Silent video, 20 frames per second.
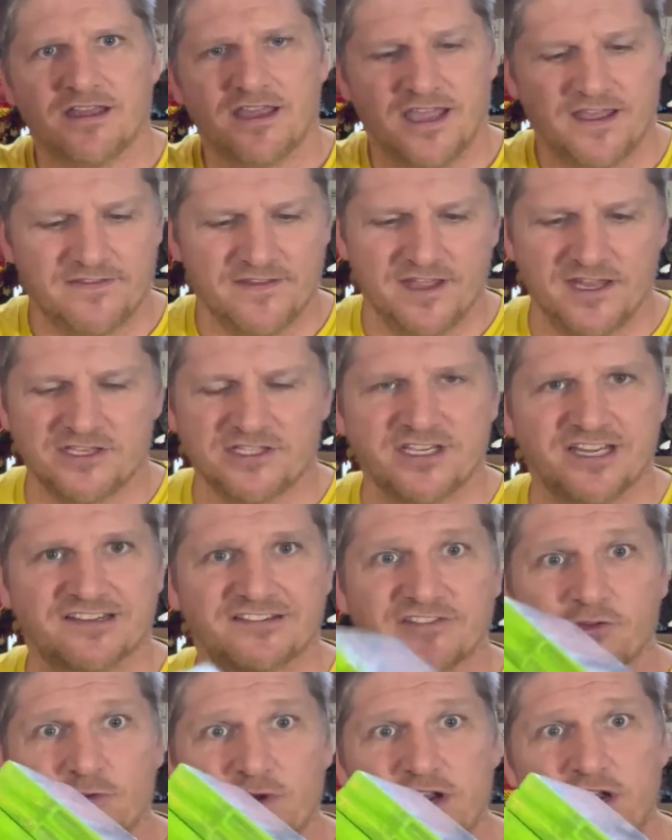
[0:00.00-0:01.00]
and then she
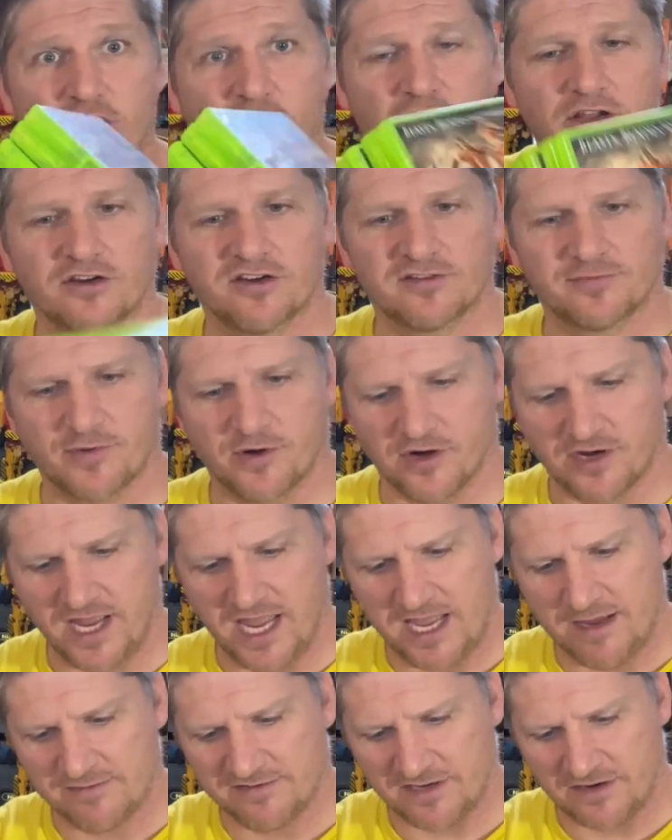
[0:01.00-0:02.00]
has $3 per
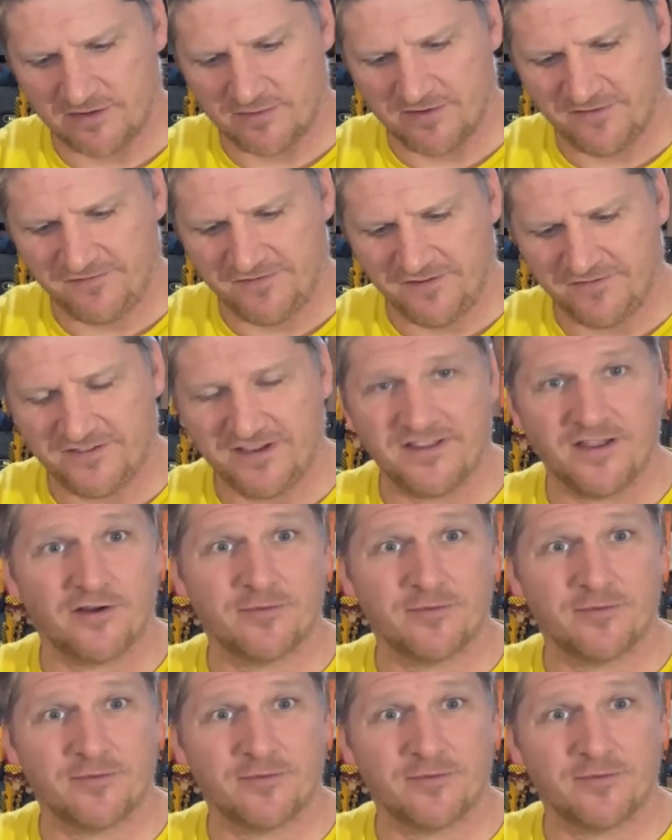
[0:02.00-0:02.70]
game, so that would have been 15,